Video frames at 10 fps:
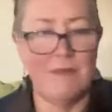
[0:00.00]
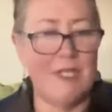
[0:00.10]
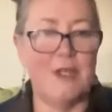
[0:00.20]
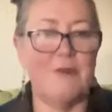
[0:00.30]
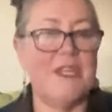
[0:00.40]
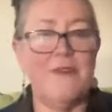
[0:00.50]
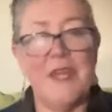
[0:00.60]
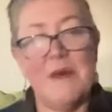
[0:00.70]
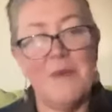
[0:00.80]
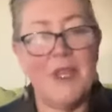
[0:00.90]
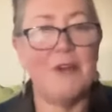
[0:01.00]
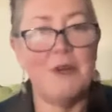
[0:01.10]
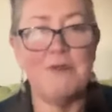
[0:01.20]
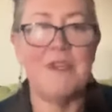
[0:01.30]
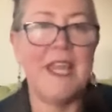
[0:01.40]
their
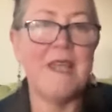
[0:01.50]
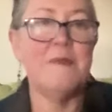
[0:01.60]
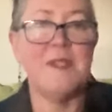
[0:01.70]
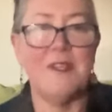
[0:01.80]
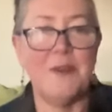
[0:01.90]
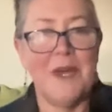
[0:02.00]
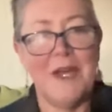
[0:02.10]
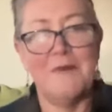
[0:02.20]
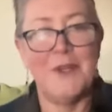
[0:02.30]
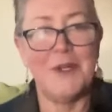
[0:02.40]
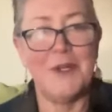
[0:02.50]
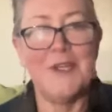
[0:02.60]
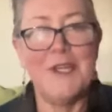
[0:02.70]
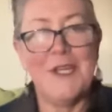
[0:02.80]
own names, and you have your